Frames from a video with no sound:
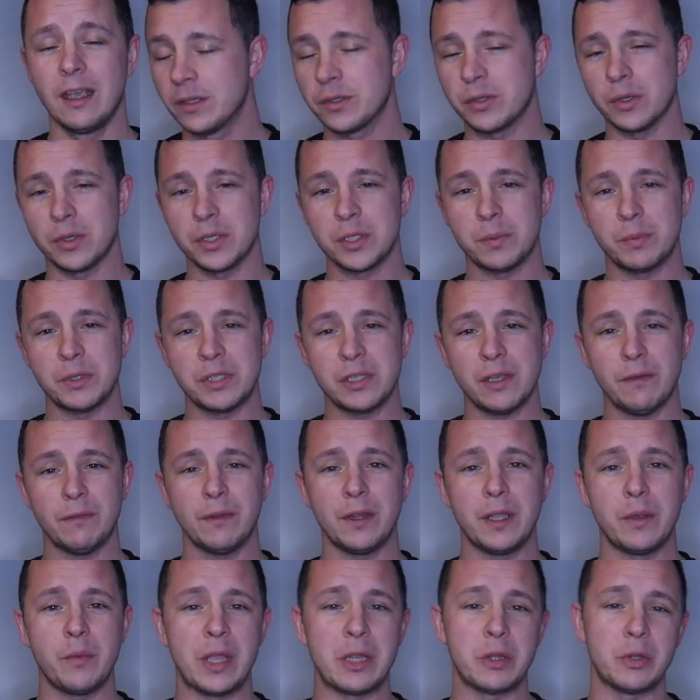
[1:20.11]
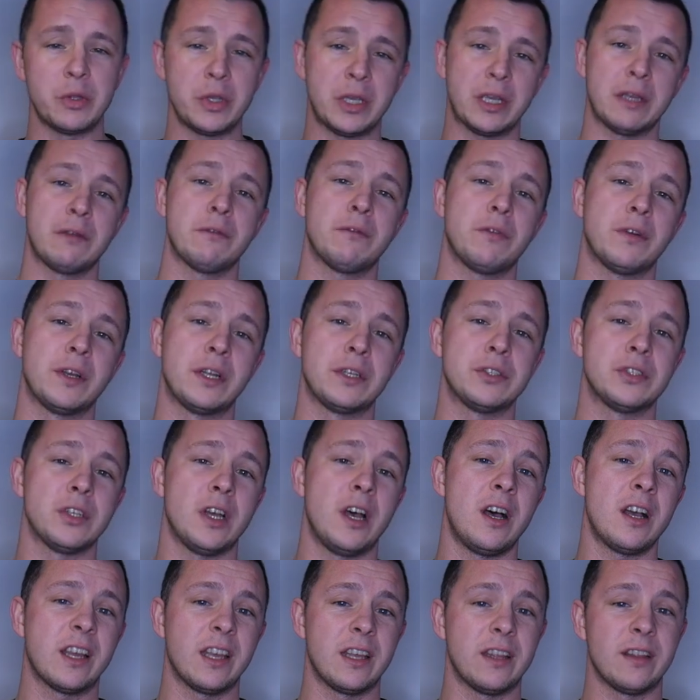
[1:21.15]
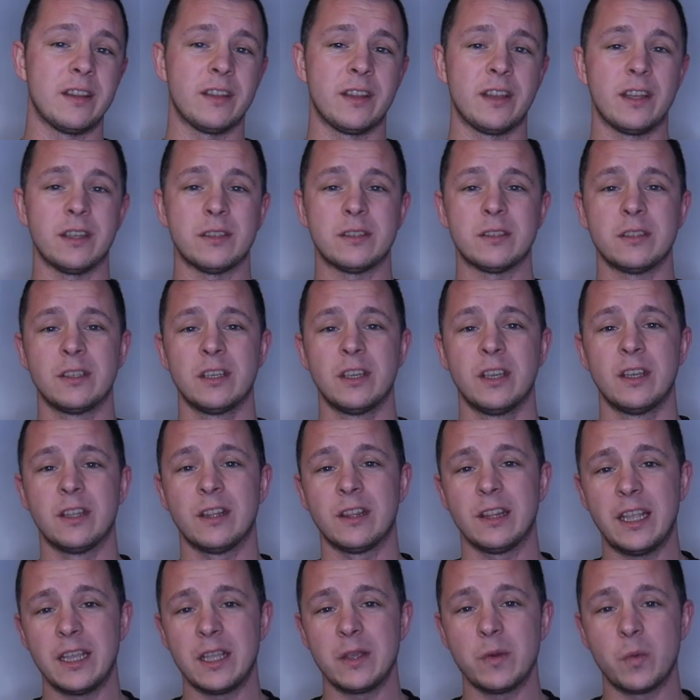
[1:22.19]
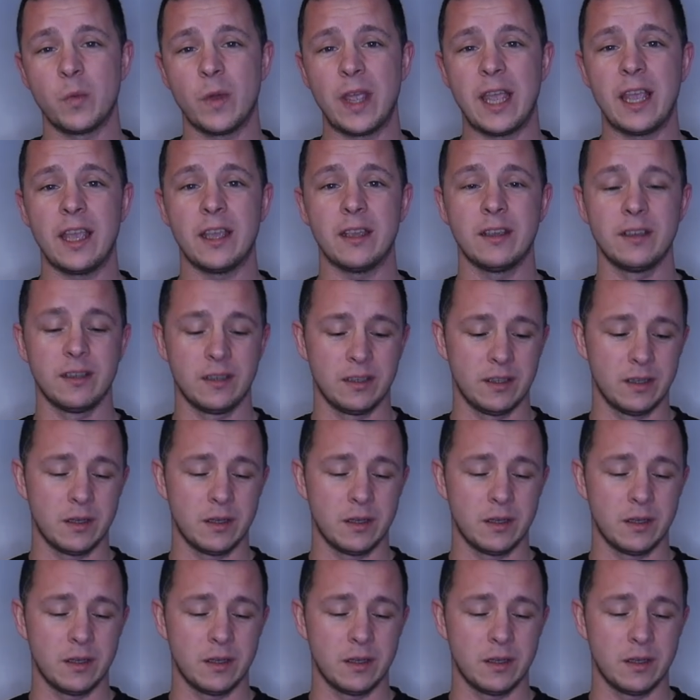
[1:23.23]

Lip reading: So I specifically went looking for a jacket that's lightweight,